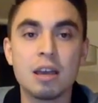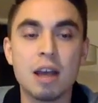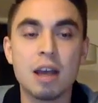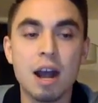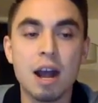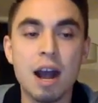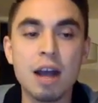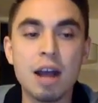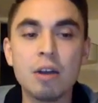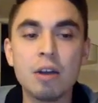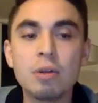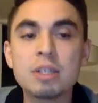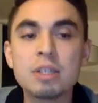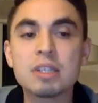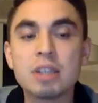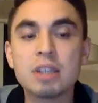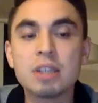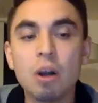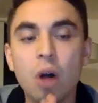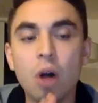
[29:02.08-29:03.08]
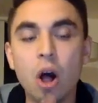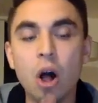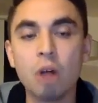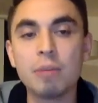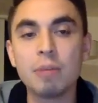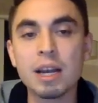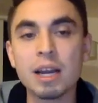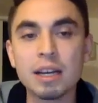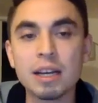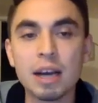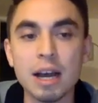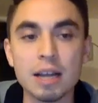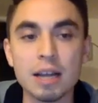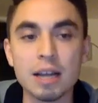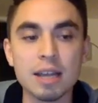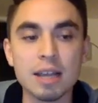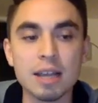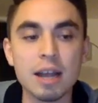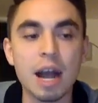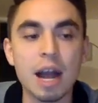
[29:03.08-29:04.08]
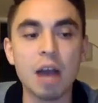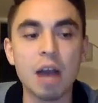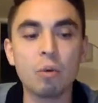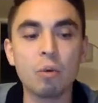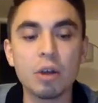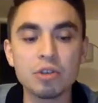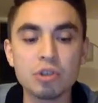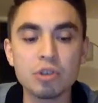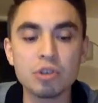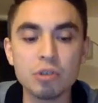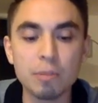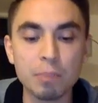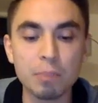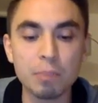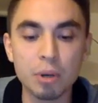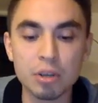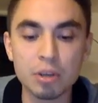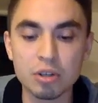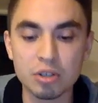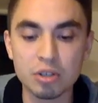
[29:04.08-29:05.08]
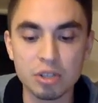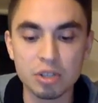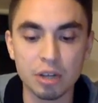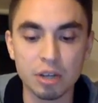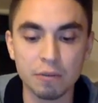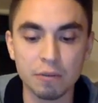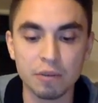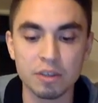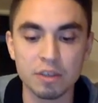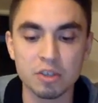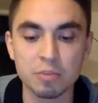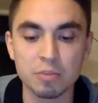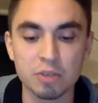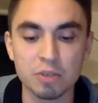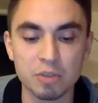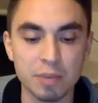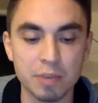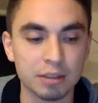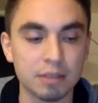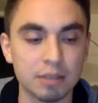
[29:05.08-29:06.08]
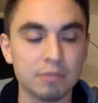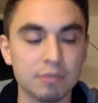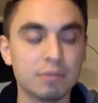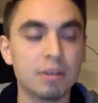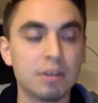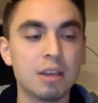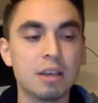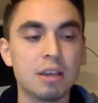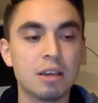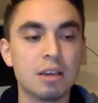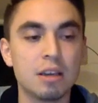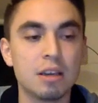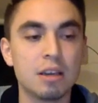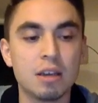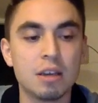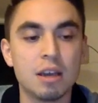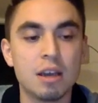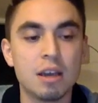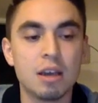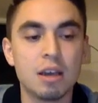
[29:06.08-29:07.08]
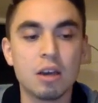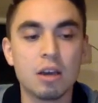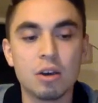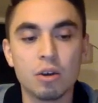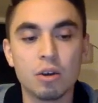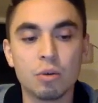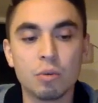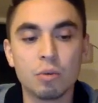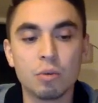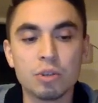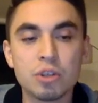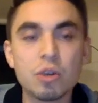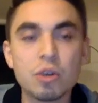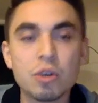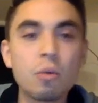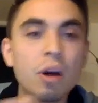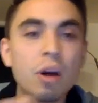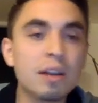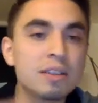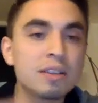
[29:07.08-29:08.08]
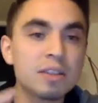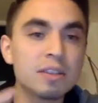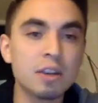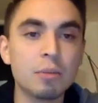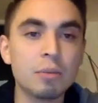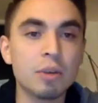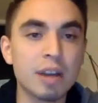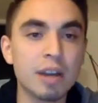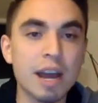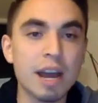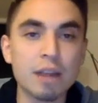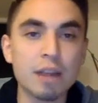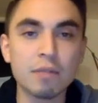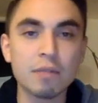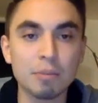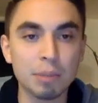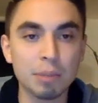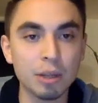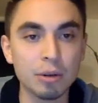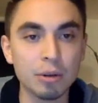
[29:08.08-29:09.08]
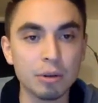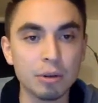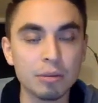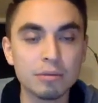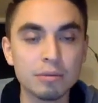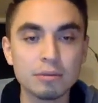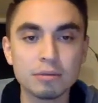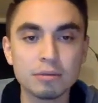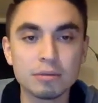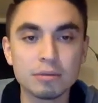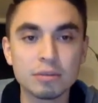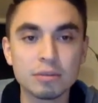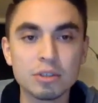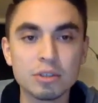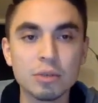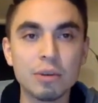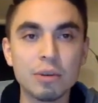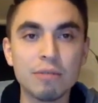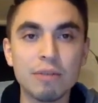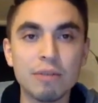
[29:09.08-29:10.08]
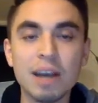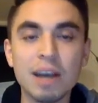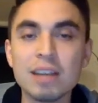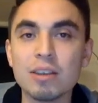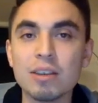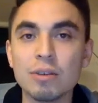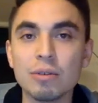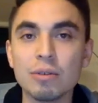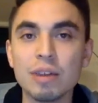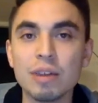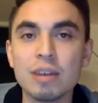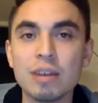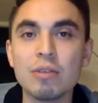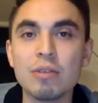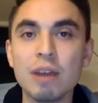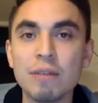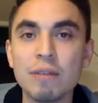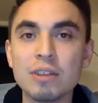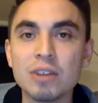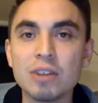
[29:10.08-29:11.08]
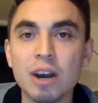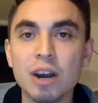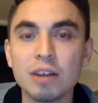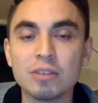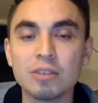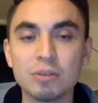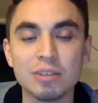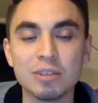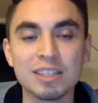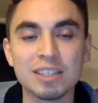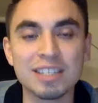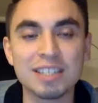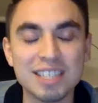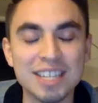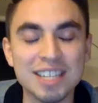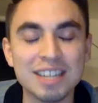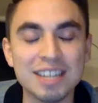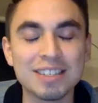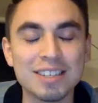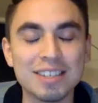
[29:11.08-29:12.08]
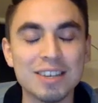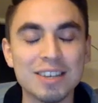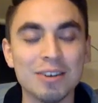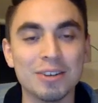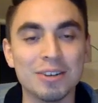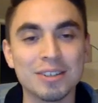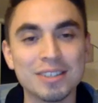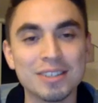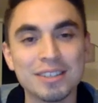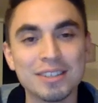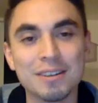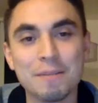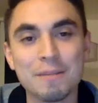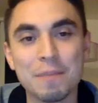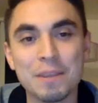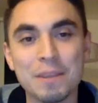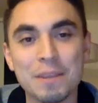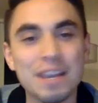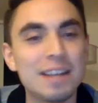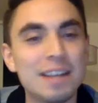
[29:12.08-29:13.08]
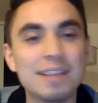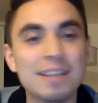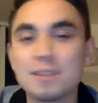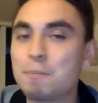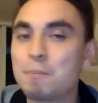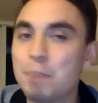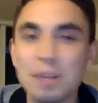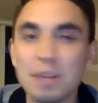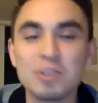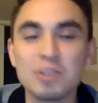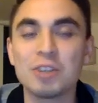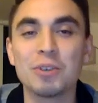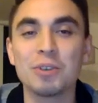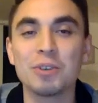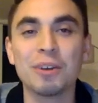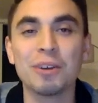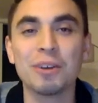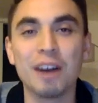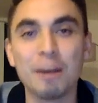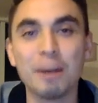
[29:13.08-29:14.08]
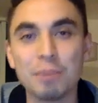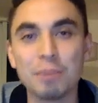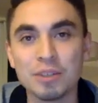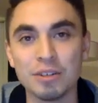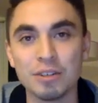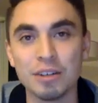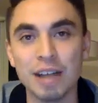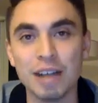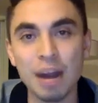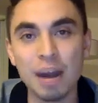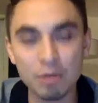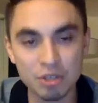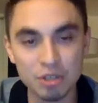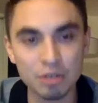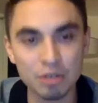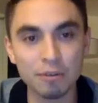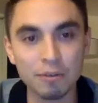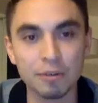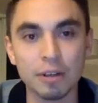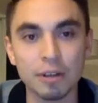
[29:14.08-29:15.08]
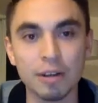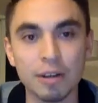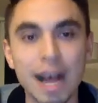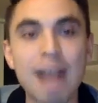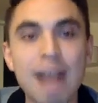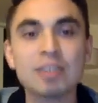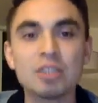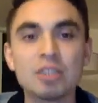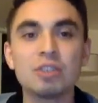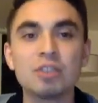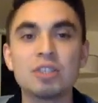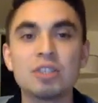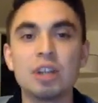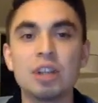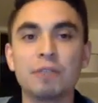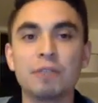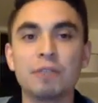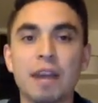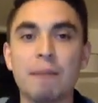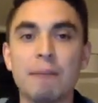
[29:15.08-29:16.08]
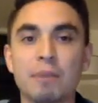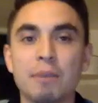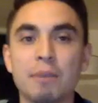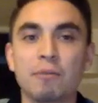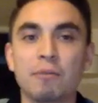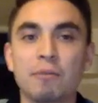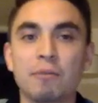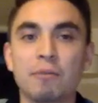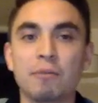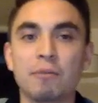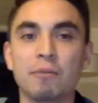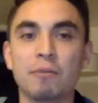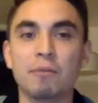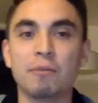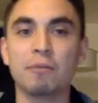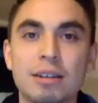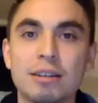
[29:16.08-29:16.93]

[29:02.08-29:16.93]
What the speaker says: I always tell all my guys, hey, I want you to put yourself in this perspective. Would you want someone out of the blue to invite you that you haven't talked to in 6 years, yet he's pitching you an opportunity? How would you feel? Ask yourself that before you do it.